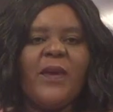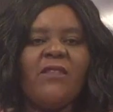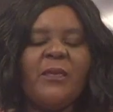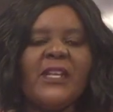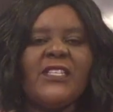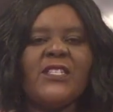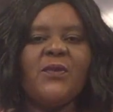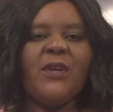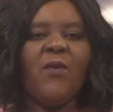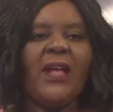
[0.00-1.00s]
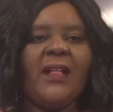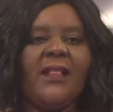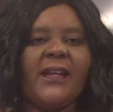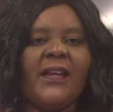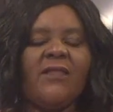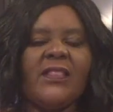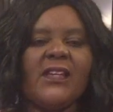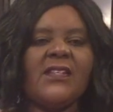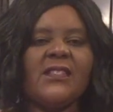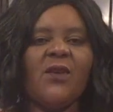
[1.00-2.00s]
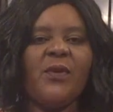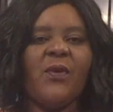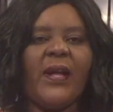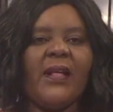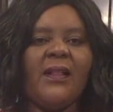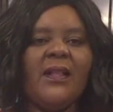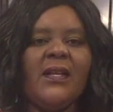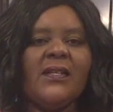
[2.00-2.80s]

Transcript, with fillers: everybody is doing well and everything is going well.